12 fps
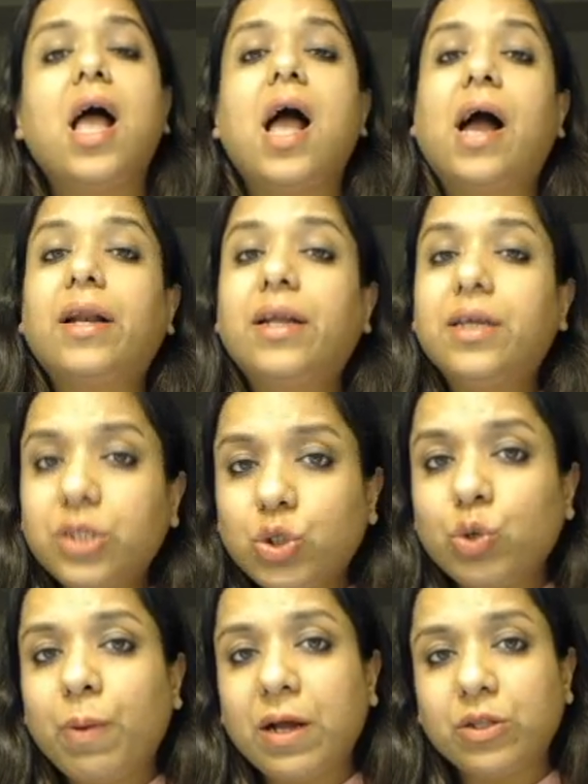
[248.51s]
and
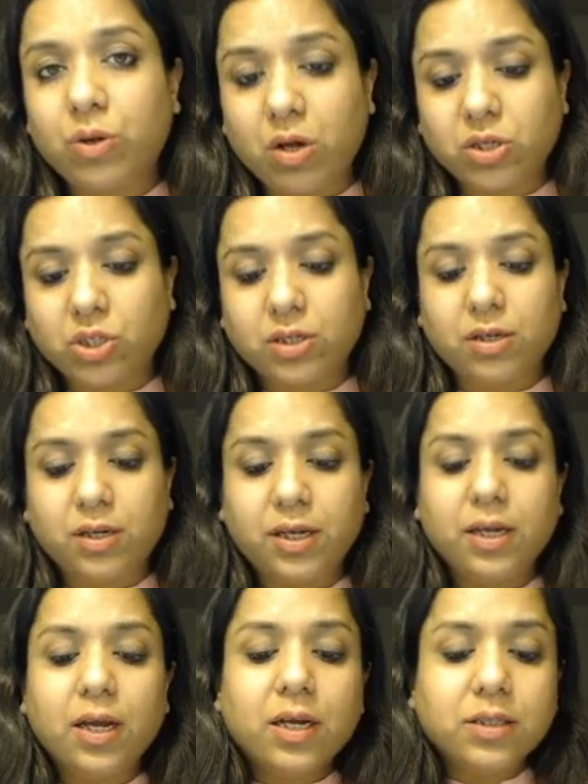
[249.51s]

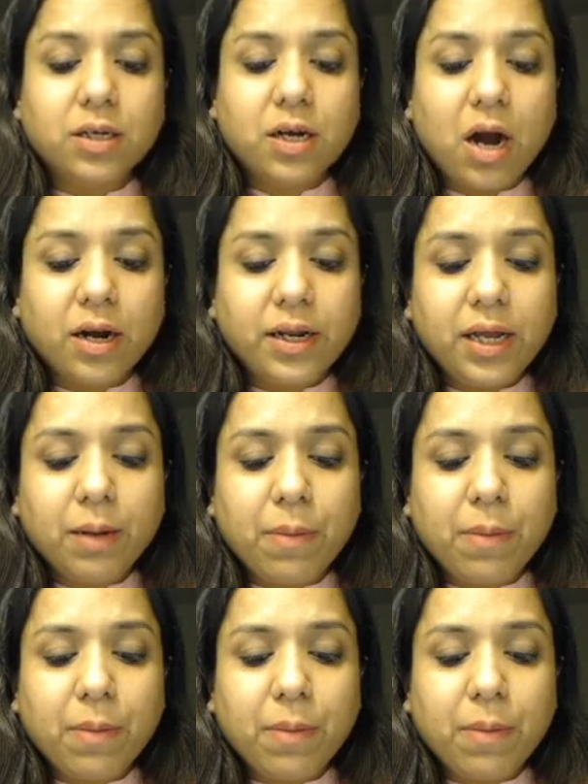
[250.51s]
histopathologically the cardiac